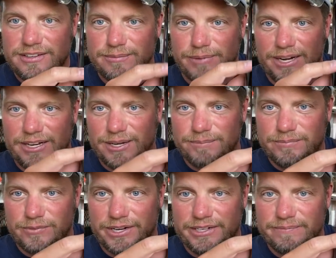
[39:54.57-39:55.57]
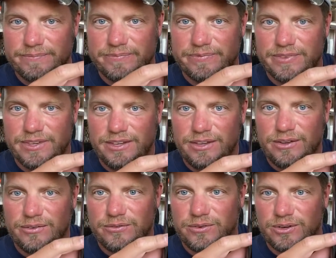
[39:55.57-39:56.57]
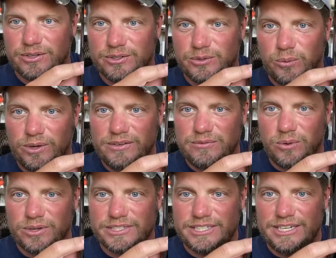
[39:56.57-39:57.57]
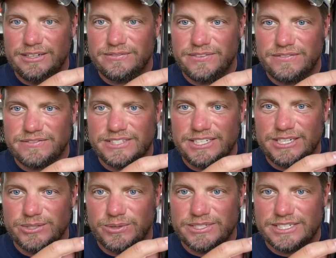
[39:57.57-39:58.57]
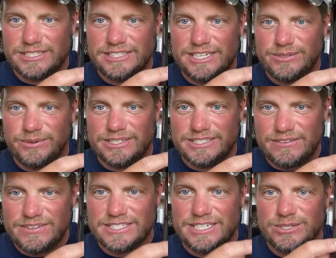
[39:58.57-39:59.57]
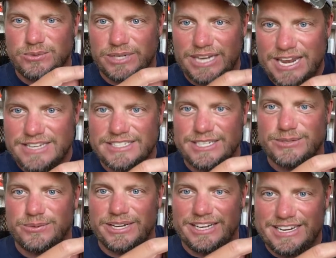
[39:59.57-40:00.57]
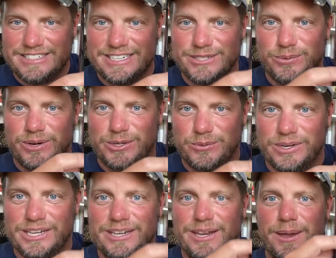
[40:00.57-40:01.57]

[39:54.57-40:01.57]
My name, right? for twenty fourteen, fifteen, twenty sixteen, twenty seventeen, twenty eighteen, twenty nineteen, twenty twenty